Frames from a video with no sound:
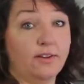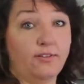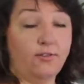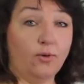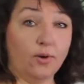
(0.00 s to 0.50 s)
the
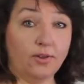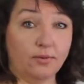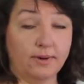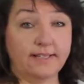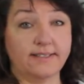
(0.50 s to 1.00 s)

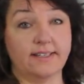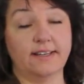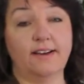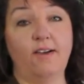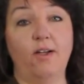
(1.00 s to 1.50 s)
fourth reason
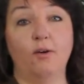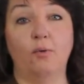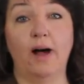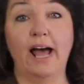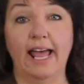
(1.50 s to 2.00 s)

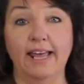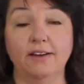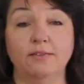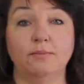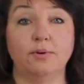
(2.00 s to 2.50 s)
why
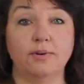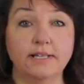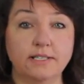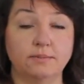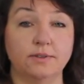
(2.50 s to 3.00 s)

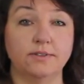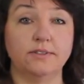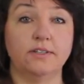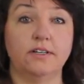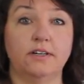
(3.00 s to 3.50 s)
principles